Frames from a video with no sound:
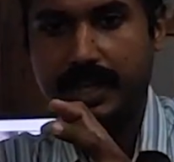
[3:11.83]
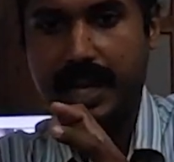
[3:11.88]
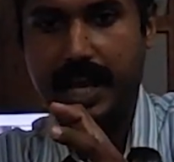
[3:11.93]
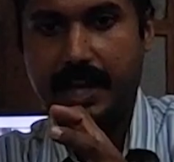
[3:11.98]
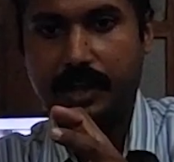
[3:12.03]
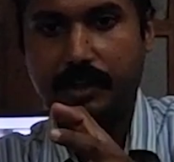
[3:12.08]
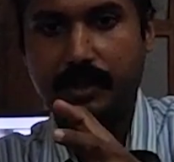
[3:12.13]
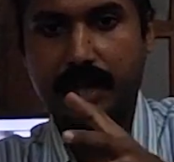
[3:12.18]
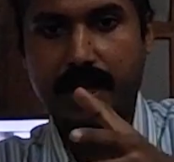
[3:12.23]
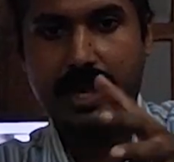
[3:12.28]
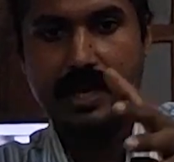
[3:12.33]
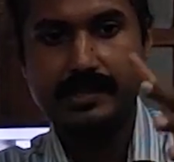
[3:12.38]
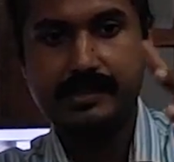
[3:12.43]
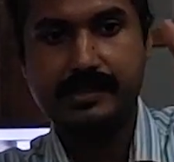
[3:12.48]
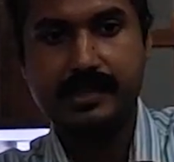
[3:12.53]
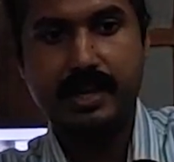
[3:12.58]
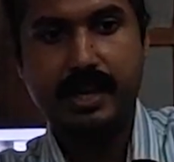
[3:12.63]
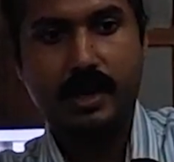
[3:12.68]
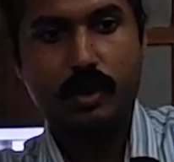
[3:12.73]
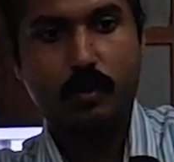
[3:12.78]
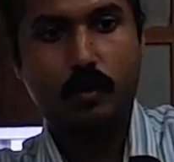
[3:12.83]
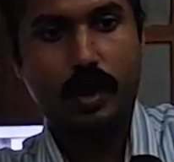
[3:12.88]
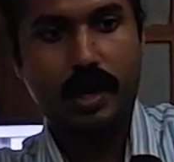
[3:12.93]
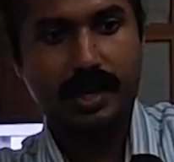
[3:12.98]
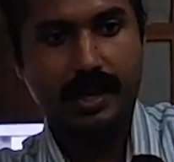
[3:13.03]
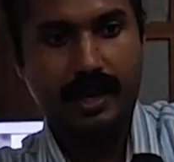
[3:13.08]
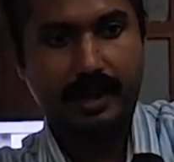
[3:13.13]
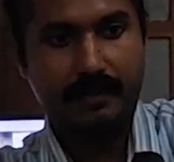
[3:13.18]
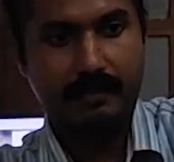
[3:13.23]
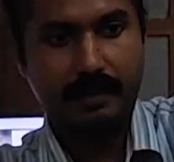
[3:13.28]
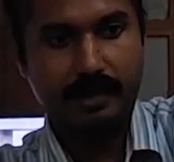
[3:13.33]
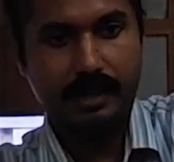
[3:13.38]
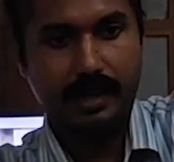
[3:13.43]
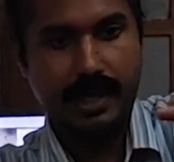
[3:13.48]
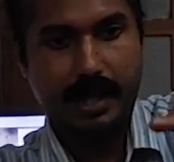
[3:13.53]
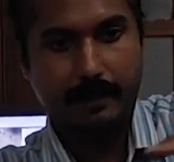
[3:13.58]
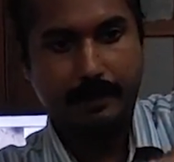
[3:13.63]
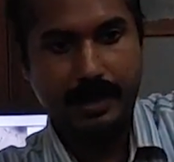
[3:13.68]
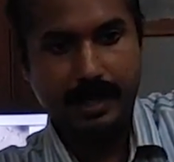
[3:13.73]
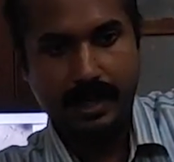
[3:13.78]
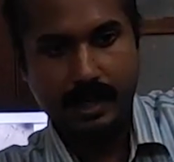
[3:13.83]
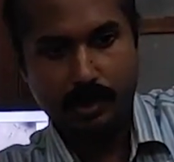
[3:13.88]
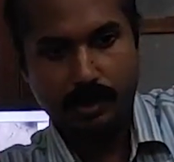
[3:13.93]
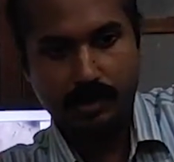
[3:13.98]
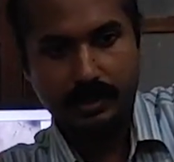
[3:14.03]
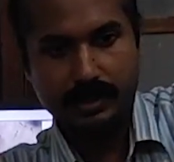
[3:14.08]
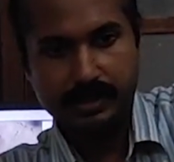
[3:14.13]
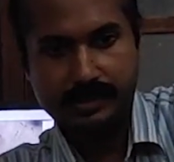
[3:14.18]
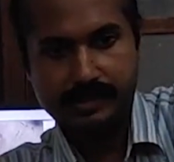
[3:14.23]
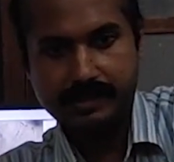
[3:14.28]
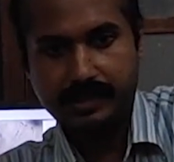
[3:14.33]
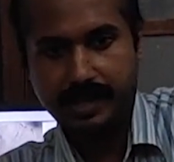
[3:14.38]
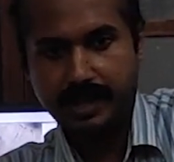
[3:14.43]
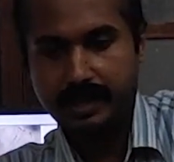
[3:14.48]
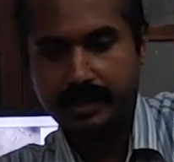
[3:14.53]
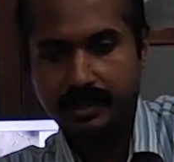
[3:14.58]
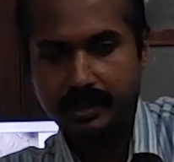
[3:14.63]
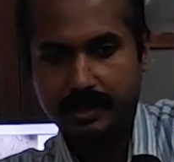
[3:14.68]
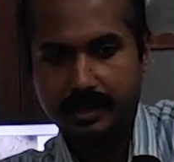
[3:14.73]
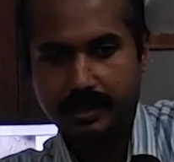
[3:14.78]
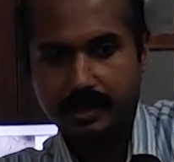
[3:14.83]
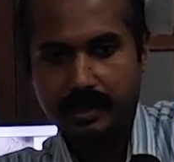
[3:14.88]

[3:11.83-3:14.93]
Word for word: The lacuna has one lamella on this side,